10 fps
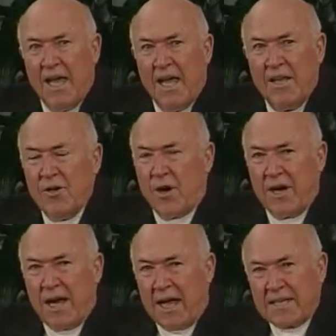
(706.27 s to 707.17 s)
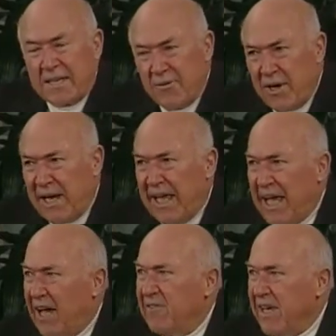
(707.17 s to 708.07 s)
You are not to really
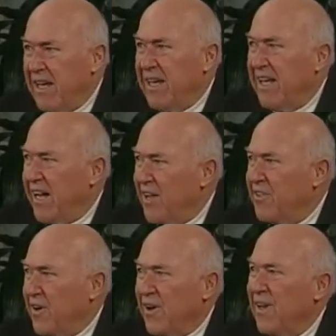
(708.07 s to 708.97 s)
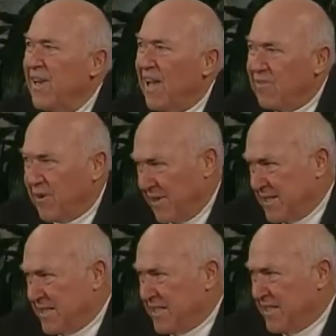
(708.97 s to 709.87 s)
have any other
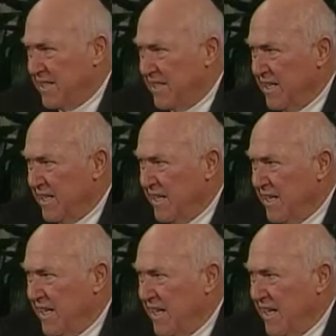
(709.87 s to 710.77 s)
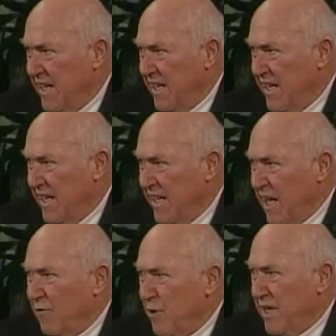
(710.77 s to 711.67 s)
lovers.
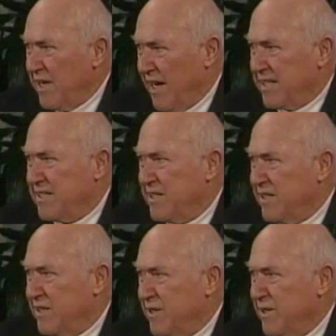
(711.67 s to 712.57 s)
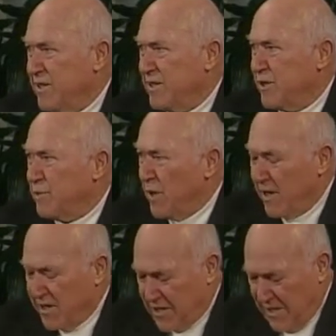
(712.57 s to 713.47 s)
That would constitute
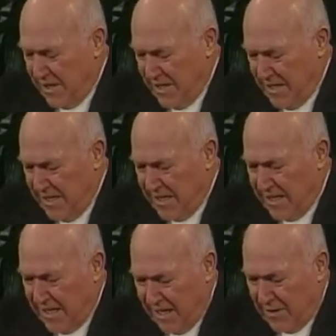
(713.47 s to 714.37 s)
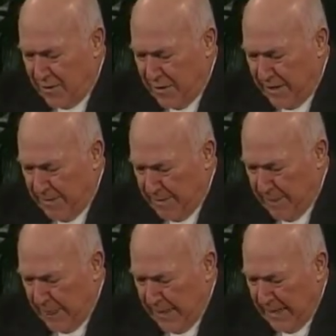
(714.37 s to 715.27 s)
spiritual adultery.
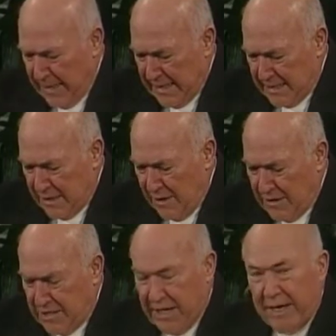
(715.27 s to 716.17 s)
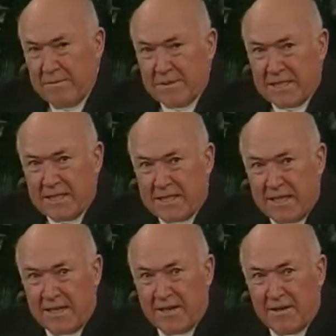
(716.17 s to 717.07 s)
So James is
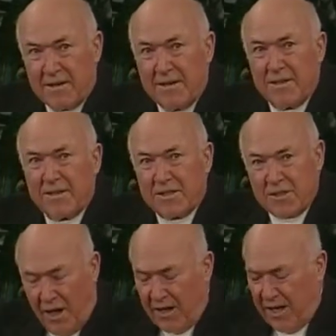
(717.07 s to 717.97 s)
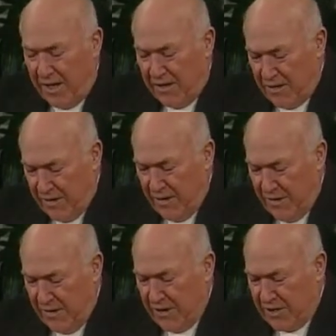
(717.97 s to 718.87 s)
here talking to
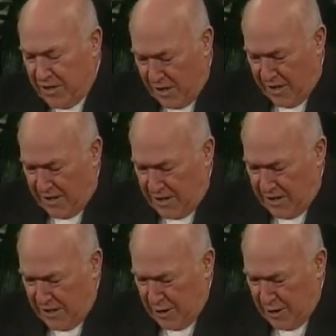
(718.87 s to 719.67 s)
the church.